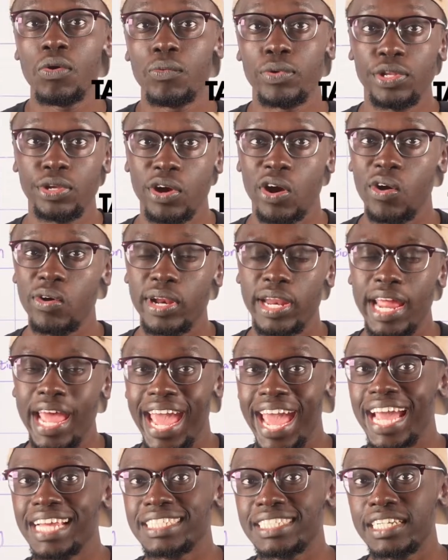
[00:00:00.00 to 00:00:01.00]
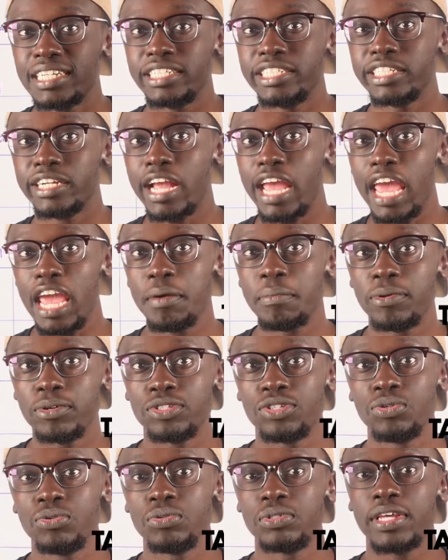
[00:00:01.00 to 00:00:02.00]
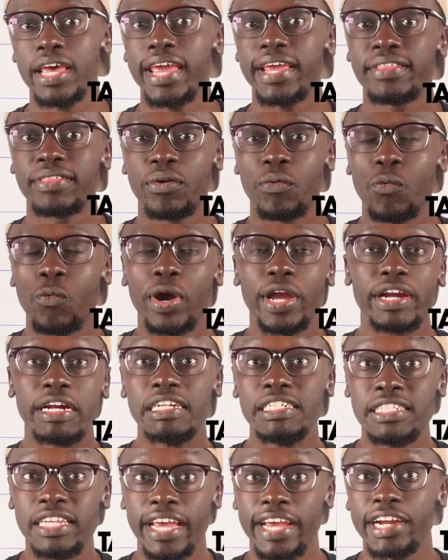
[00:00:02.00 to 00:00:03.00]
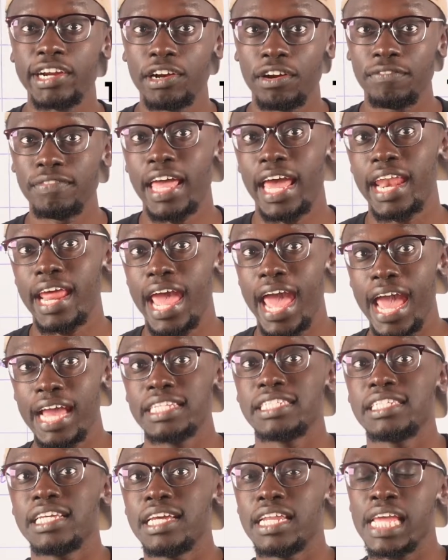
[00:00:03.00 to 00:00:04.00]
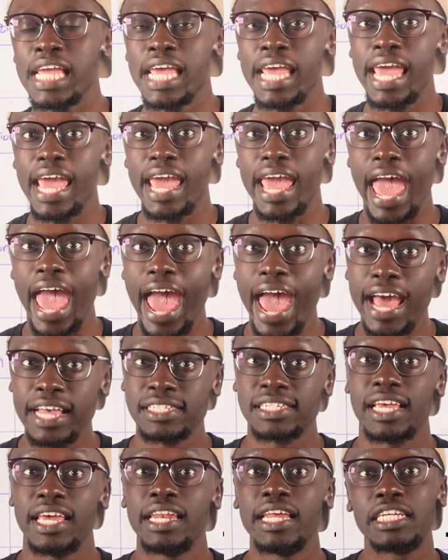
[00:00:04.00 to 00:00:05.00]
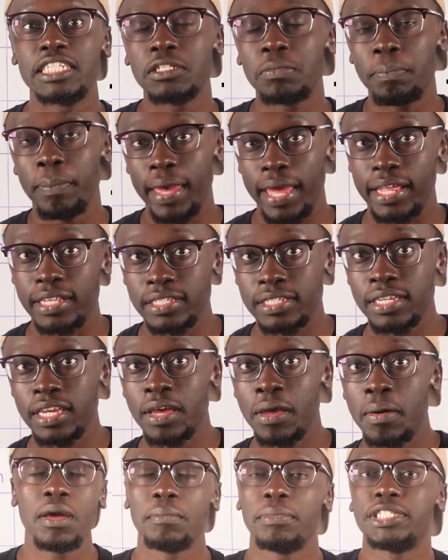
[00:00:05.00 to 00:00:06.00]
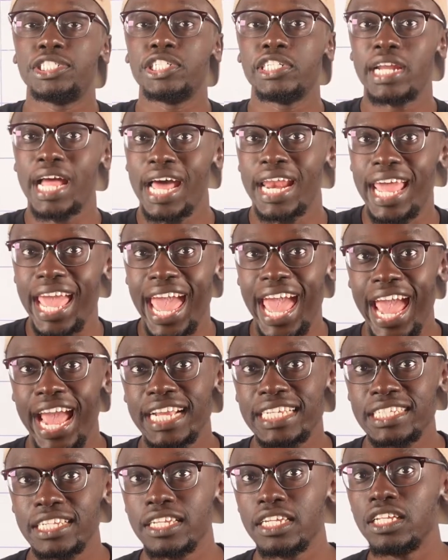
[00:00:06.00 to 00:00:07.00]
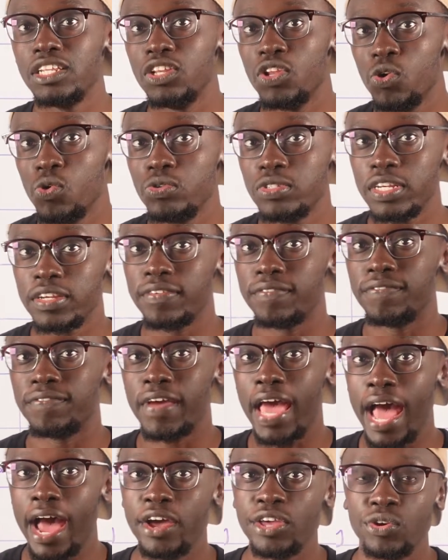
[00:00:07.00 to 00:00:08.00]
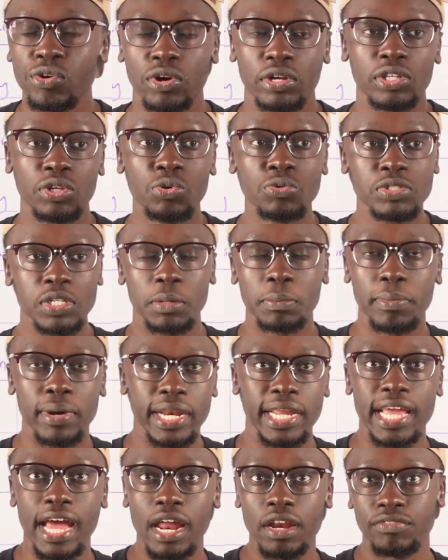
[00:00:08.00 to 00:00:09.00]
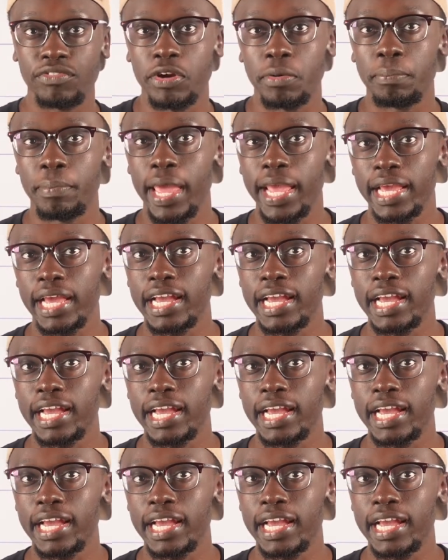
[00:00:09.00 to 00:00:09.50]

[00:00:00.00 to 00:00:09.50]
When you own an asset, you're able to take the wear and tear of that asset as an expense, but you're not actually losing value or losing money out of your bank